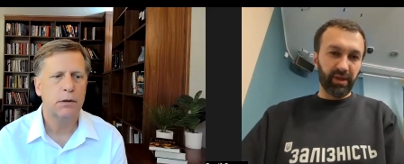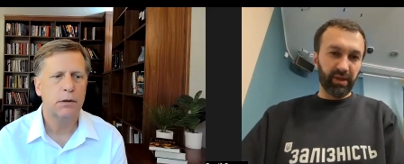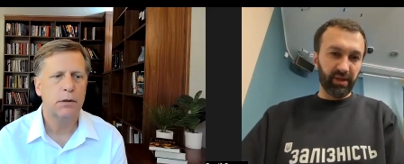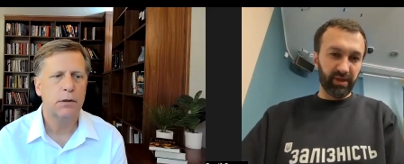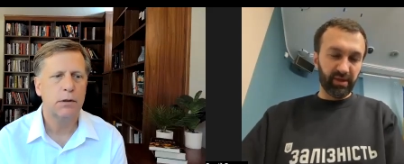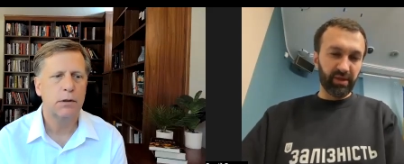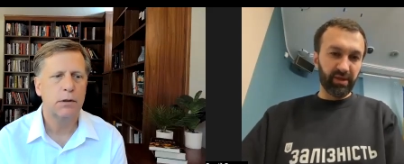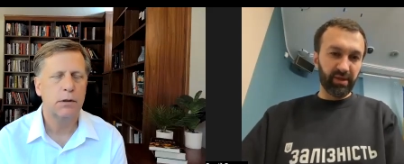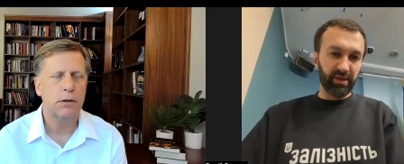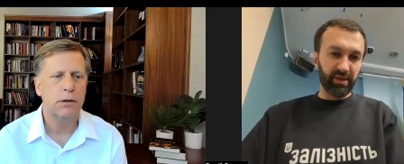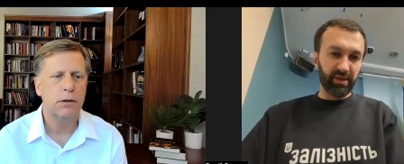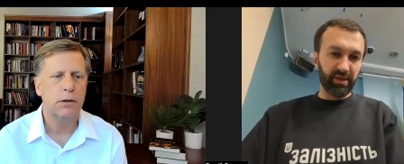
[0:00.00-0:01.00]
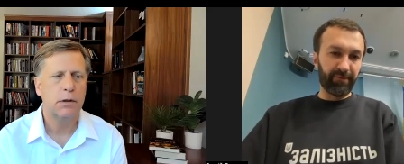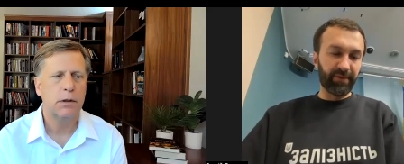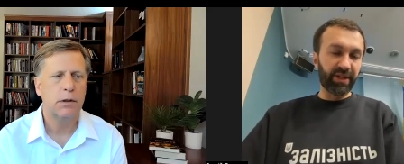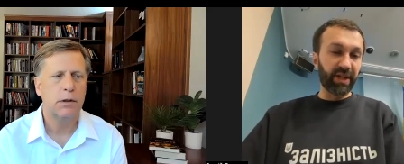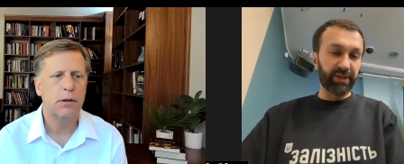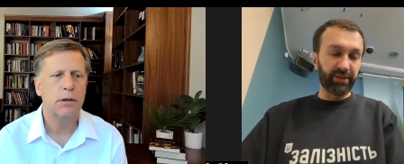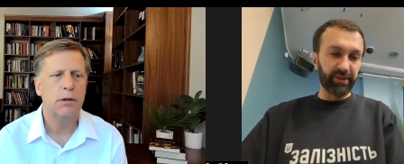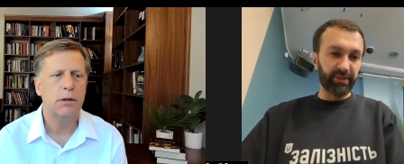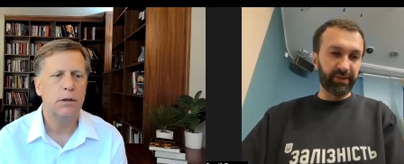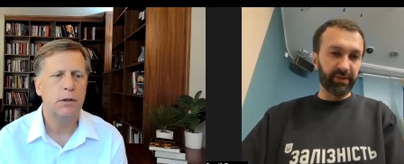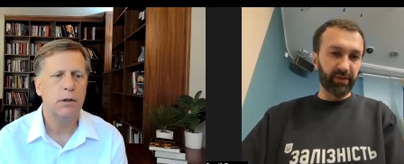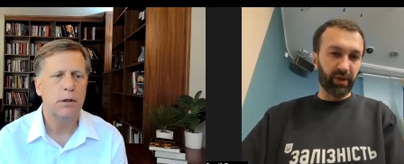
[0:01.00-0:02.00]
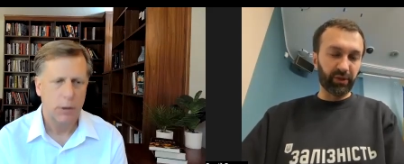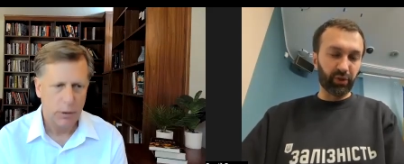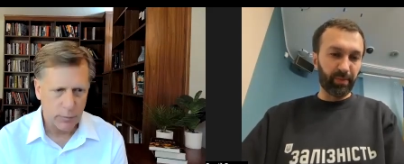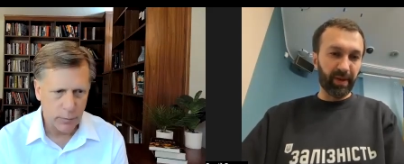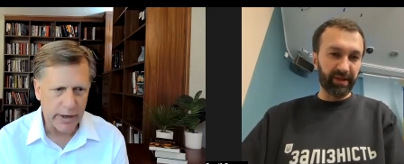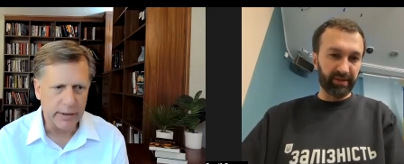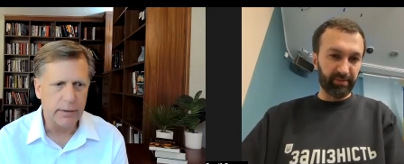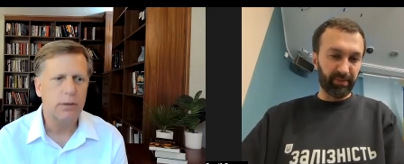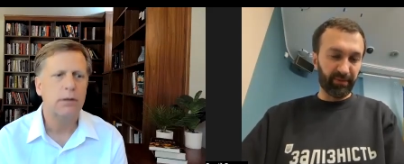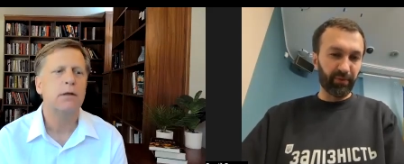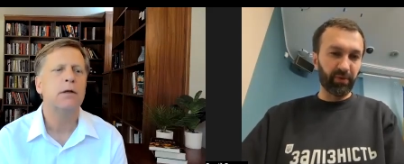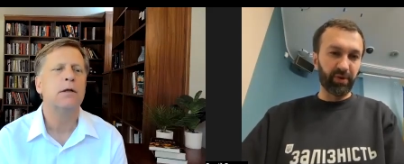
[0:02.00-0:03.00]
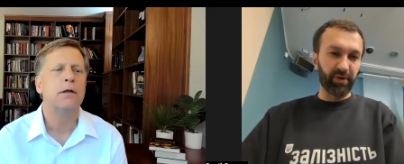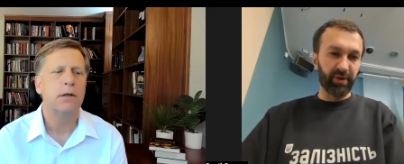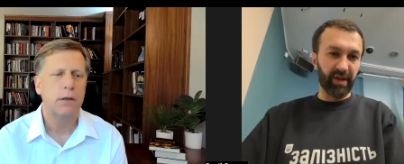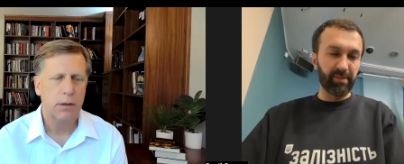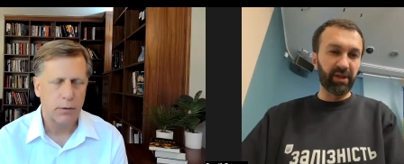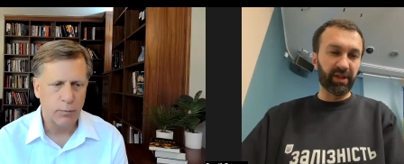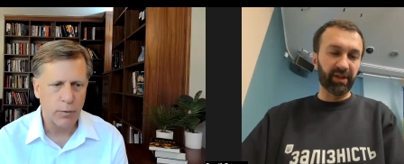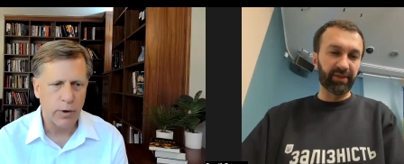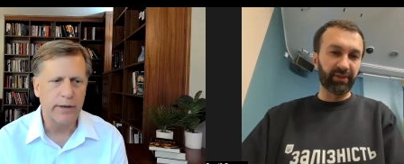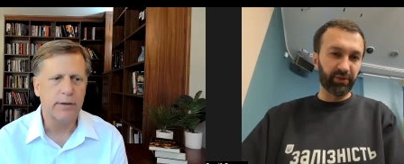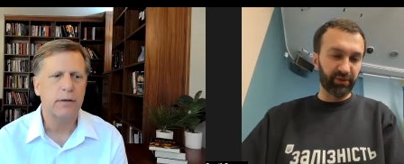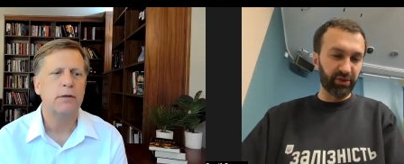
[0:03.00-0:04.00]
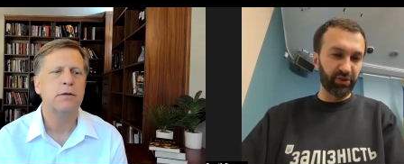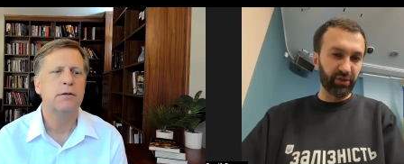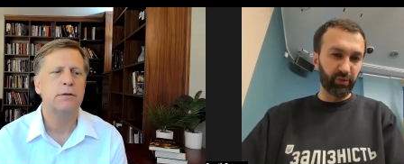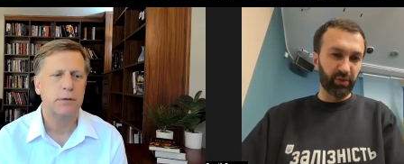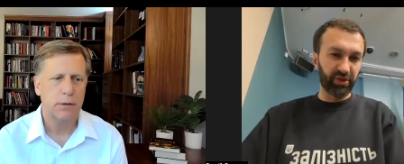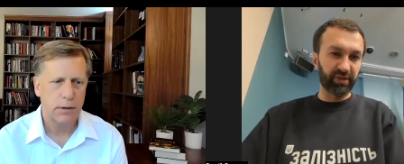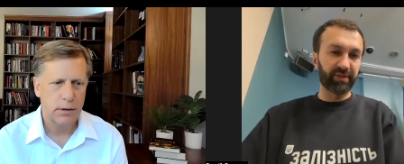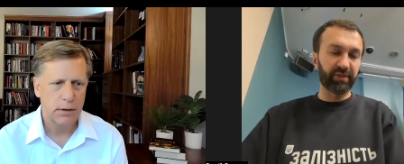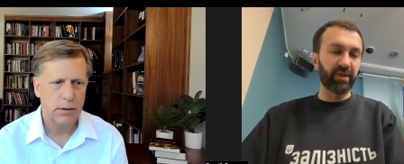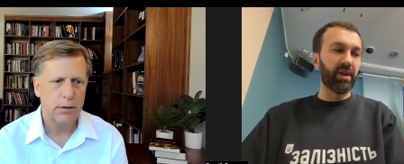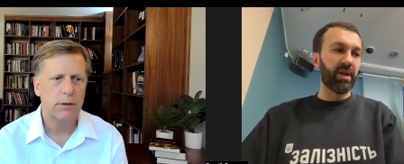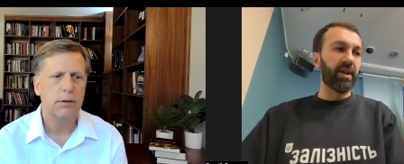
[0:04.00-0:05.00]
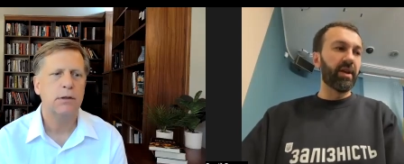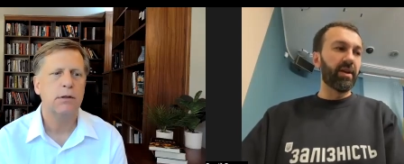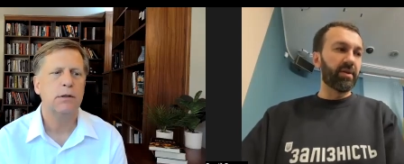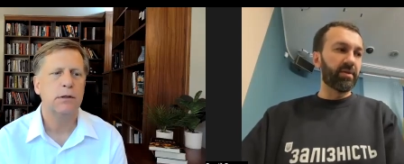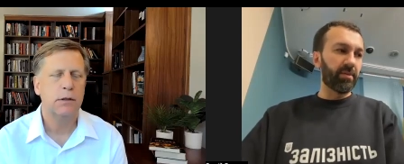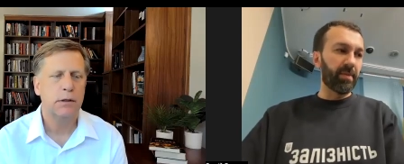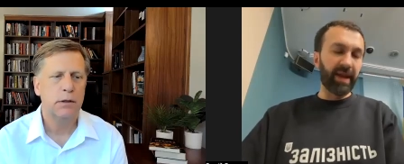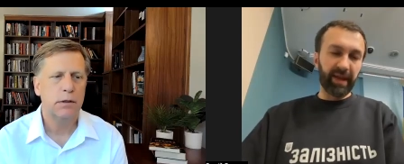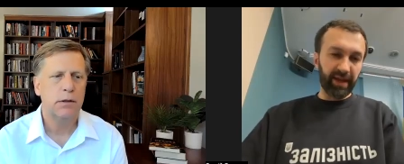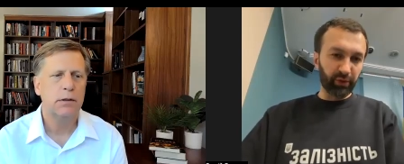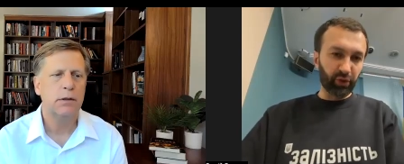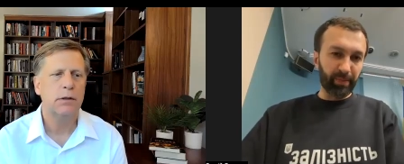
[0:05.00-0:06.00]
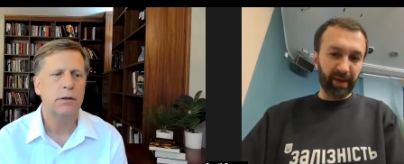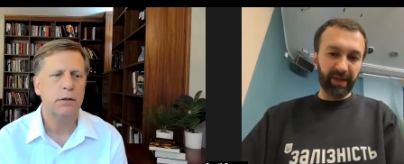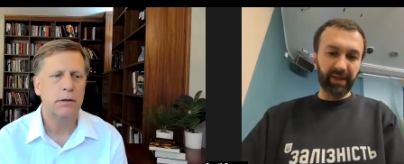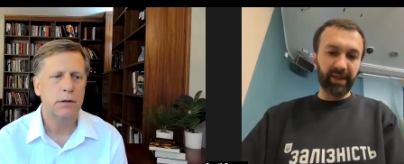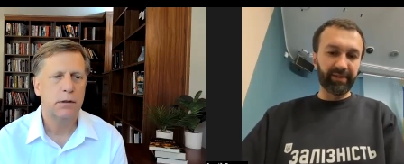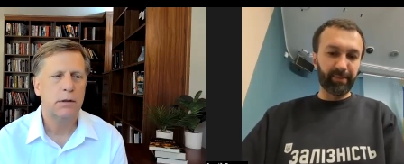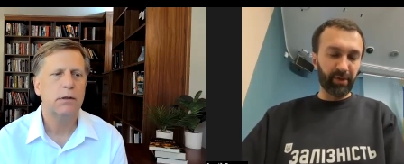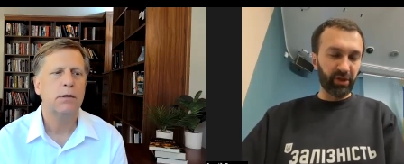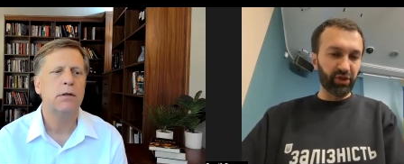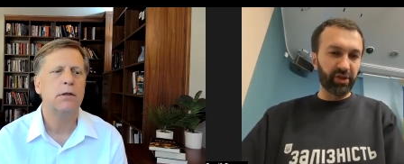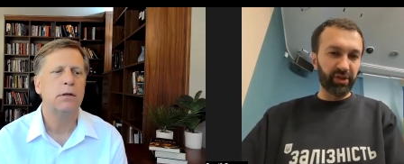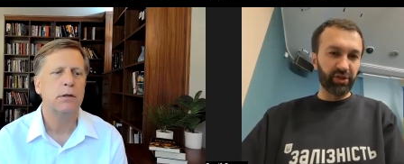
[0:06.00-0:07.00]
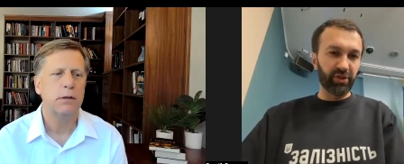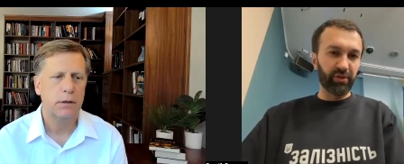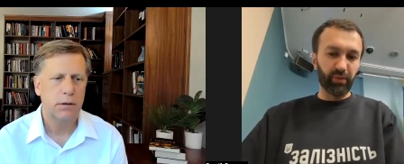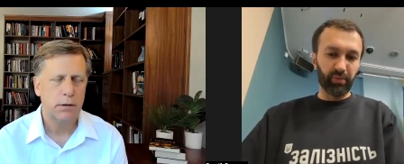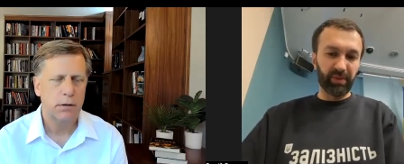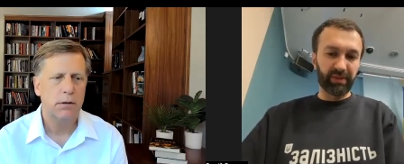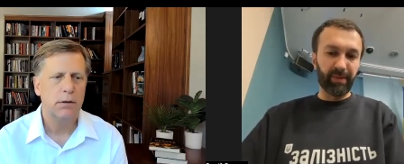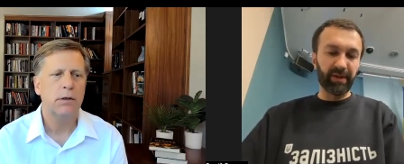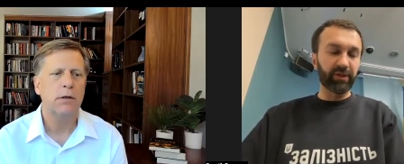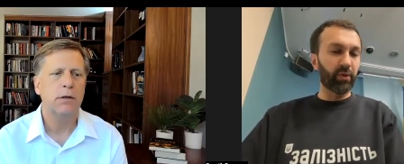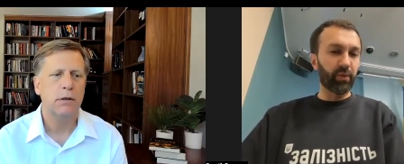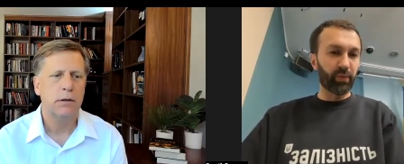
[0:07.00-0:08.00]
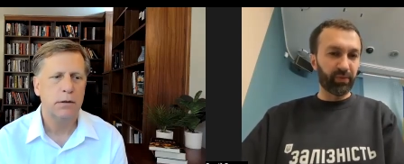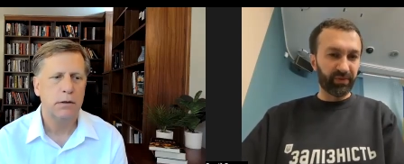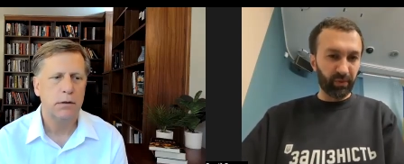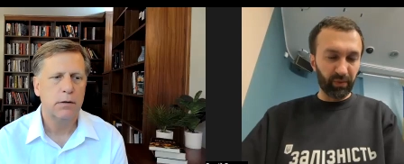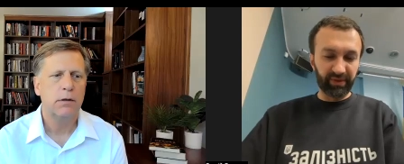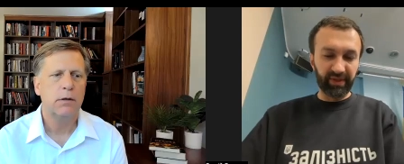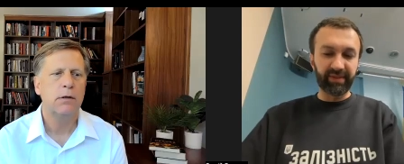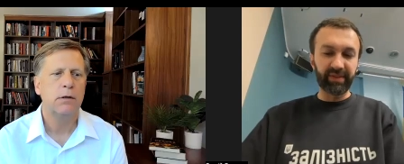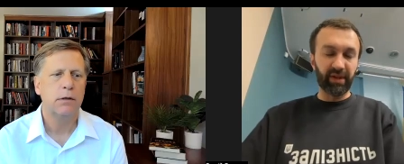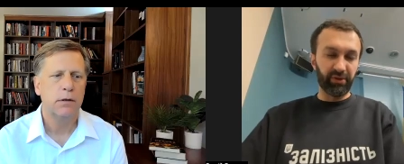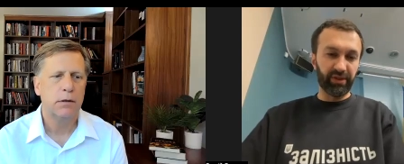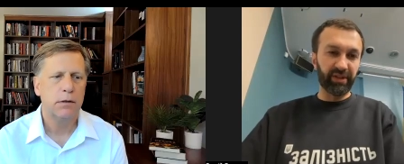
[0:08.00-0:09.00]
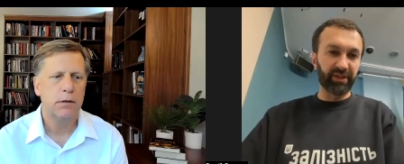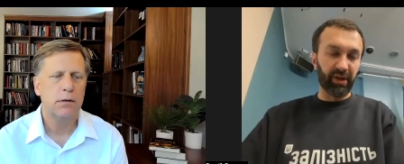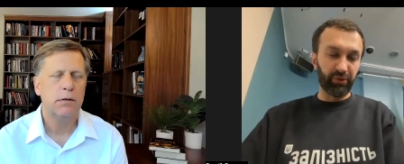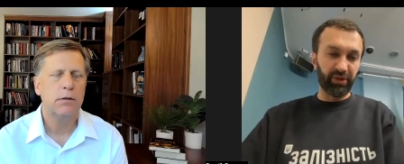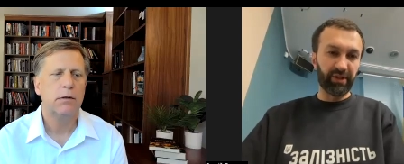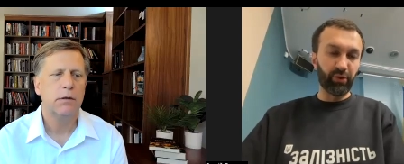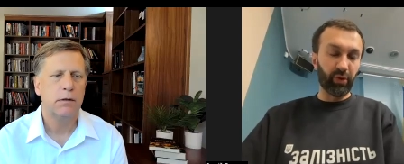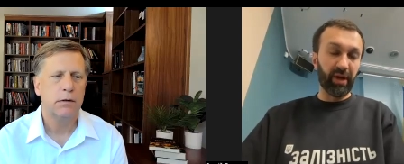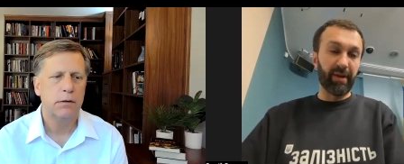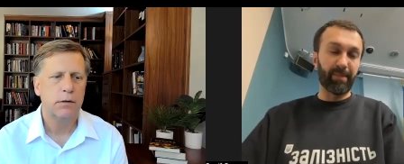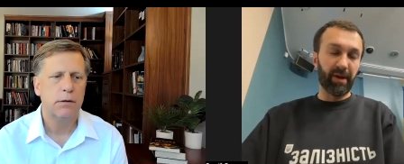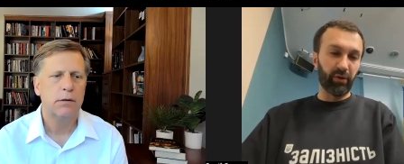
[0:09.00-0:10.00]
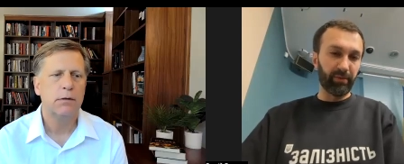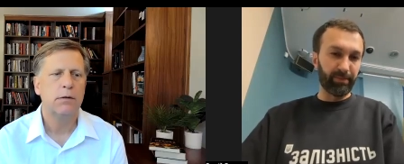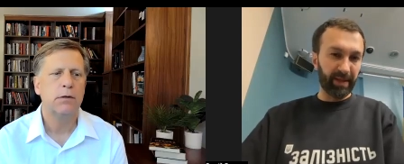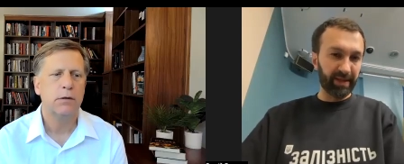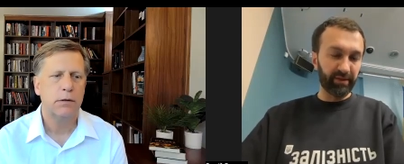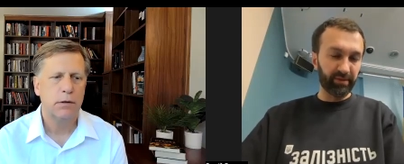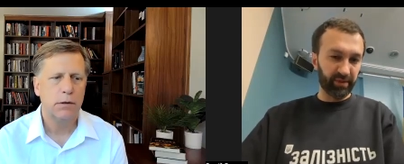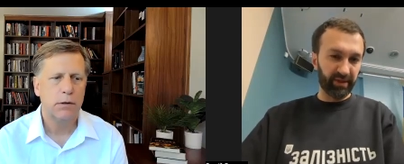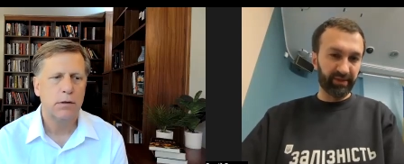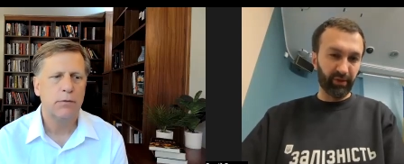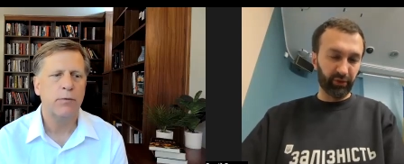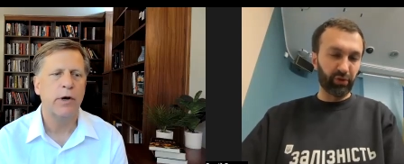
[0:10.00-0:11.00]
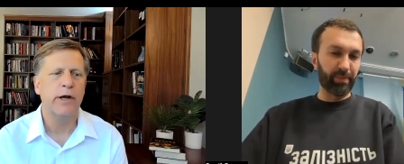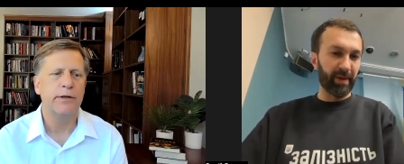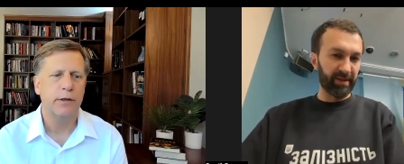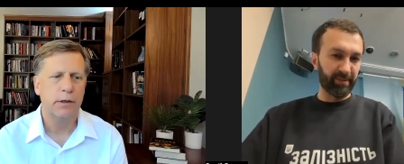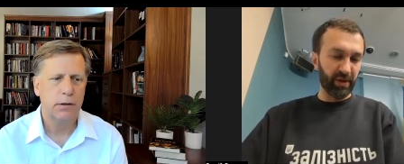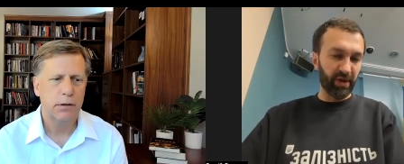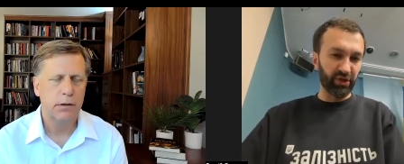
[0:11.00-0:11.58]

Speaker 1: uh, leave the territories occupied right. before. I mean, right. Kherson region, which is mainly occupied, and Zaporizhia region, big part of this territory, including nuclear power plant, is right. occupied by,